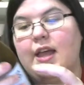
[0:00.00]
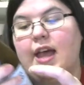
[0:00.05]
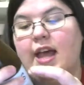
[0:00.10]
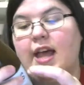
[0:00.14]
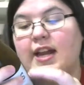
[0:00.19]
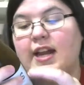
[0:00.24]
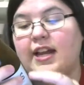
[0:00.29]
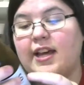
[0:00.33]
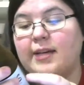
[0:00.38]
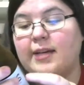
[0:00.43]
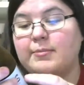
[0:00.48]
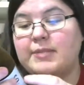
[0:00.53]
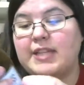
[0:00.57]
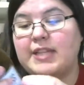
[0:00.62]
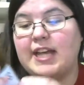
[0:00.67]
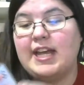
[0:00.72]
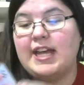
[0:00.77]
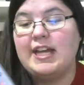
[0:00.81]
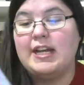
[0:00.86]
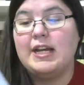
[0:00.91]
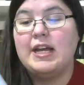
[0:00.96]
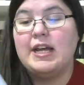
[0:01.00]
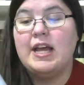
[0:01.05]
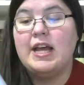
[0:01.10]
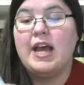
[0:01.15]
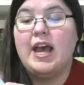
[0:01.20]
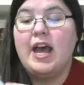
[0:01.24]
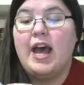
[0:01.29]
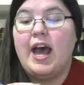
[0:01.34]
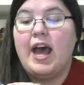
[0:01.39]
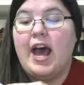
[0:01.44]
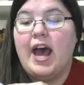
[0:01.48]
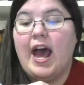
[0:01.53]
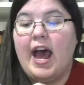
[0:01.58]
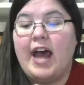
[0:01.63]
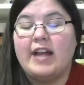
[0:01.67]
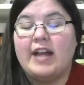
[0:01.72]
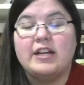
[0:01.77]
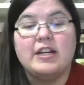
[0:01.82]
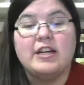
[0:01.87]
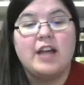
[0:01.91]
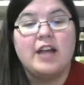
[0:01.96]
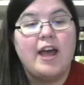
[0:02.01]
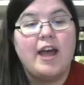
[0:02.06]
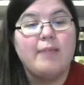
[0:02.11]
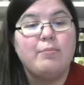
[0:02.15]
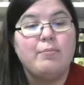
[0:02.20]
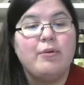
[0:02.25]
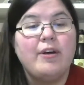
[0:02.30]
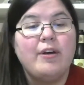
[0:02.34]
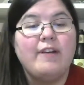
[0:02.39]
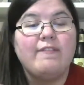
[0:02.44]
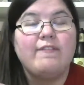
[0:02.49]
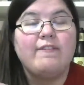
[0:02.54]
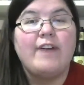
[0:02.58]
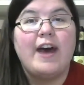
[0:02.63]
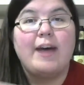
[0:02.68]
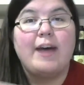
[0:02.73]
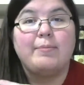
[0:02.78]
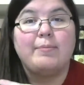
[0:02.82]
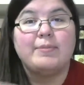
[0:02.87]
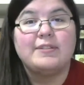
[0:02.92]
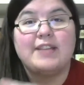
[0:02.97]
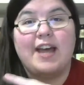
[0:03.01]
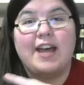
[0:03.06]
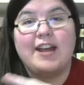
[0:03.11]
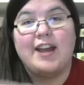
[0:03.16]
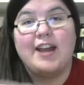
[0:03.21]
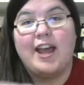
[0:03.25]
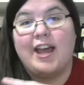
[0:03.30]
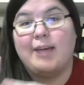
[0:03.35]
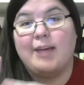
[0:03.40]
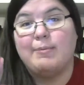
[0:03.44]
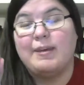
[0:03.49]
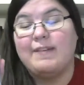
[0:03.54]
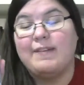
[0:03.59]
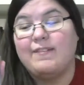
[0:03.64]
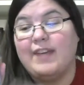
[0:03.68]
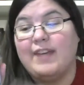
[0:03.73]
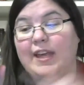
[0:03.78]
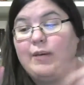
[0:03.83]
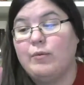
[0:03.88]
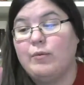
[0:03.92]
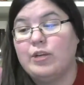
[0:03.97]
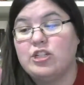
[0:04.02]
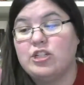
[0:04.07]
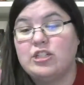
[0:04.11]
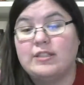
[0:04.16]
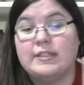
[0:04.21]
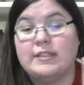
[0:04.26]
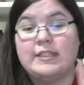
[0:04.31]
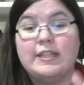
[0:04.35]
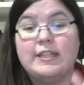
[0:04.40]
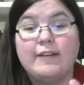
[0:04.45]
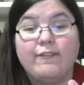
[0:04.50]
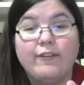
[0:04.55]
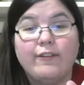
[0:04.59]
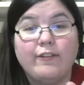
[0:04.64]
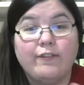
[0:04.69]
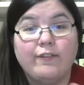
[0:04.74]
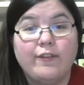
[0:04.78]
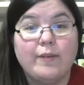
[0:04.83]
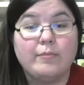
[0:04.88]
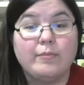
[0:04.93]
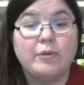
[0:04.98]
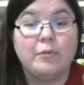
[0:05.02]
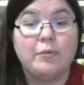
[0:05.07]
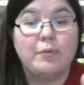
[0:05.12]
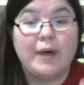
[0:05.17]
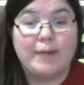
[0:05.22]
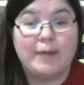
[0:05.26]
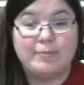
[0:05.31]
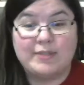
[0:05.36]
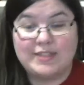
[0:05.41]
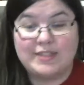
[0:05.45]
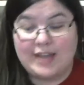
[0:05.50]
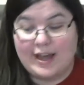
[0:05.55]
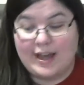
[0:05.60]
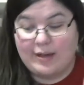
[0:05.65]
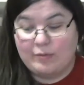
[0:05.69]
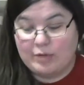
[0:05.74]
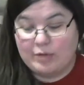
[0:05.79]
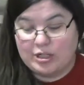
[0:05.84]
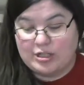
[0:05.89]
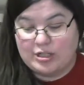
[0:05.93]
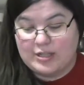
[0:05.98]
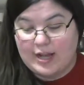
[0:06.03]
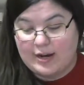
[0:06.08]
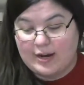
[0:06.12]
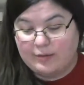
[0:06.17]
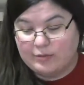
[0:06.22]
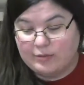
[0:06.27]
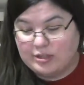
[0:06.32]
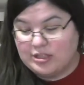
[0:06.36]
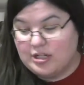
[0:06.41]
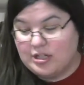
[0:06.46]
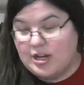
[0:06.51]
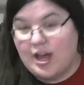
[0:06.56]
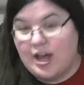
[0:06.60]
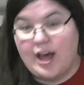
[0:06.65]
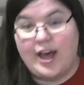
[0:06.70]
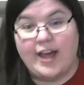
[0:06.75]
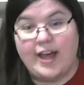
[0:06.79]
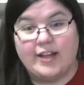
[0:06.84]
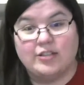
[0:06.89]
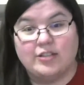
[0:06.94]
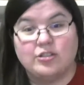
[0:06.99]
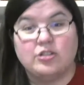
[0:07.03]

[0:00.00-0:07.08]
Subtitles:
And it comes in at 9.5% ABV, which is different from the website, which said it was 9.